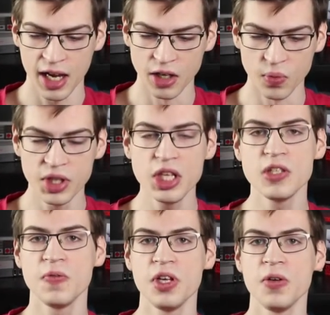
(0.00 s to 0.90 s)
And with
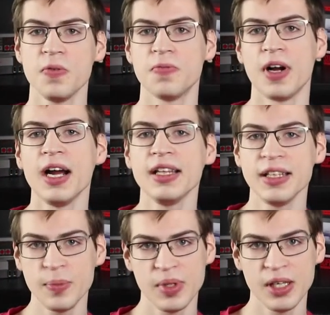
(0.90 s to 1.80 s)
this video
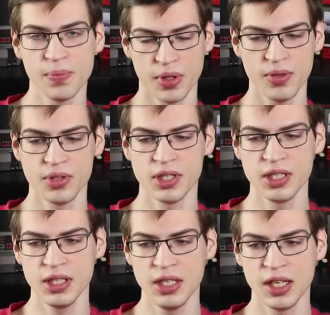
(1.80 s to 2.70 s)
finally being
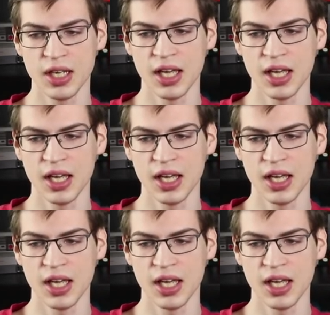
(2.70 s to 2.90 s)
posted,